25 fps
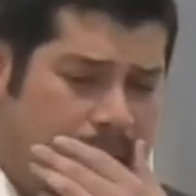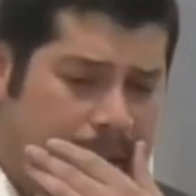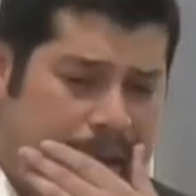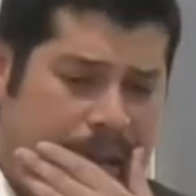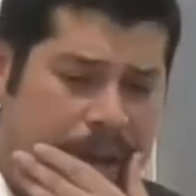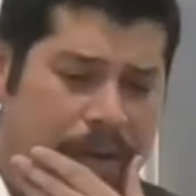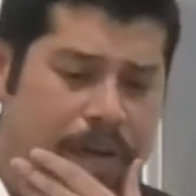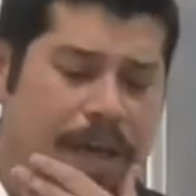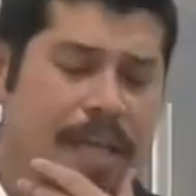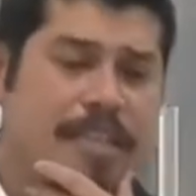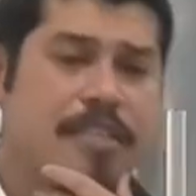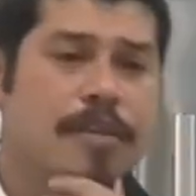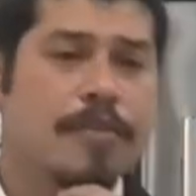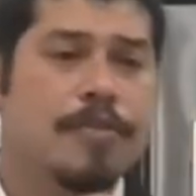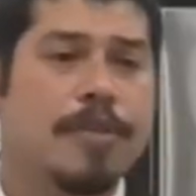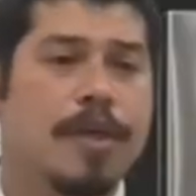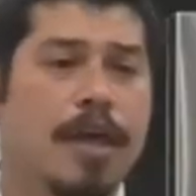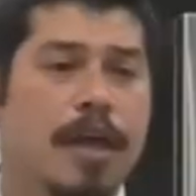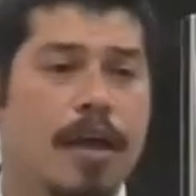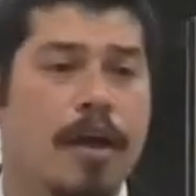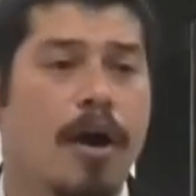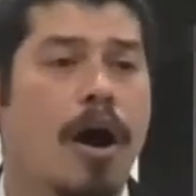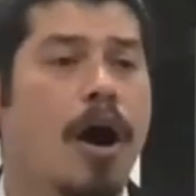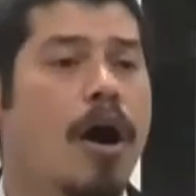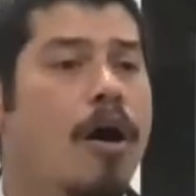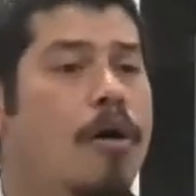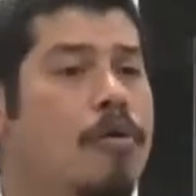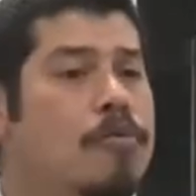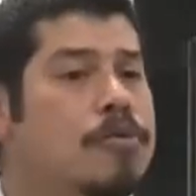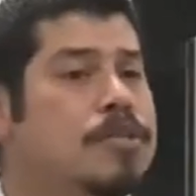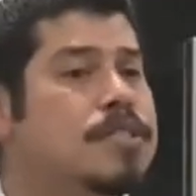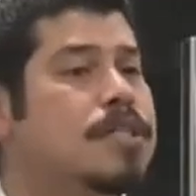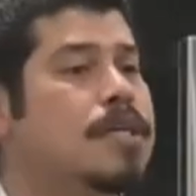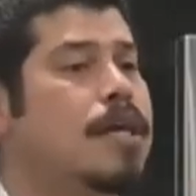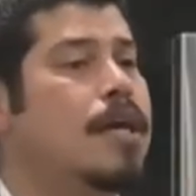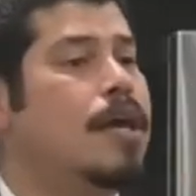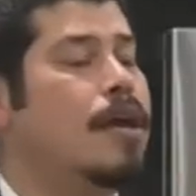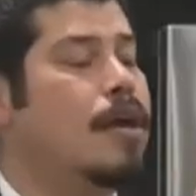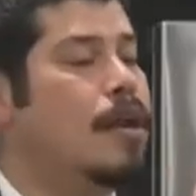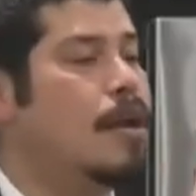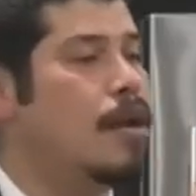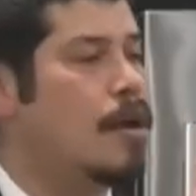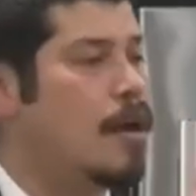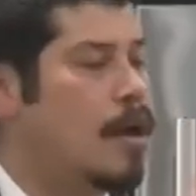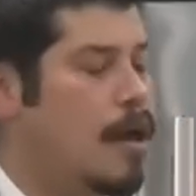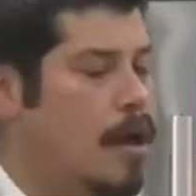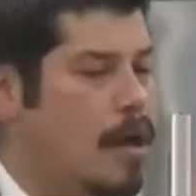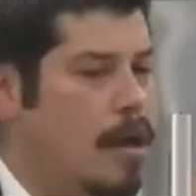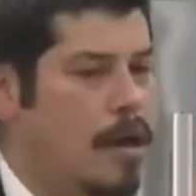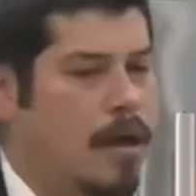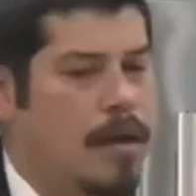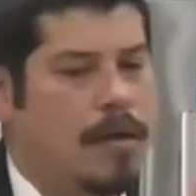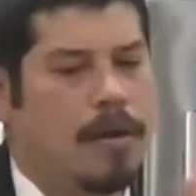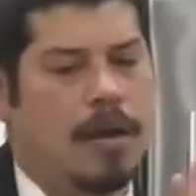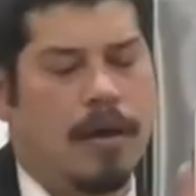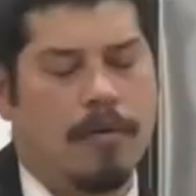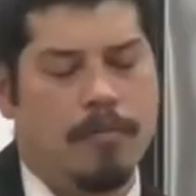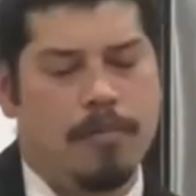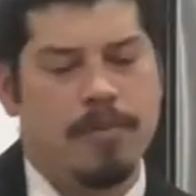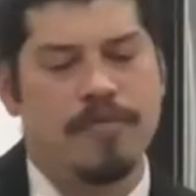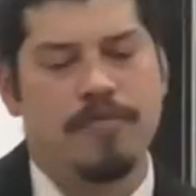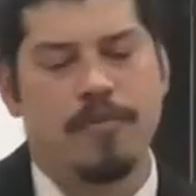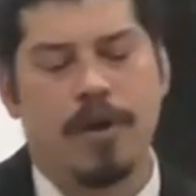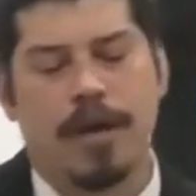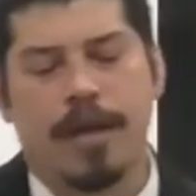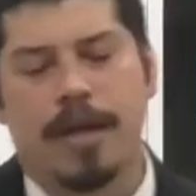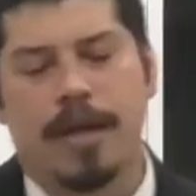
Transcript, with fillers: Now, here's the thing. I was in, uh, now, before I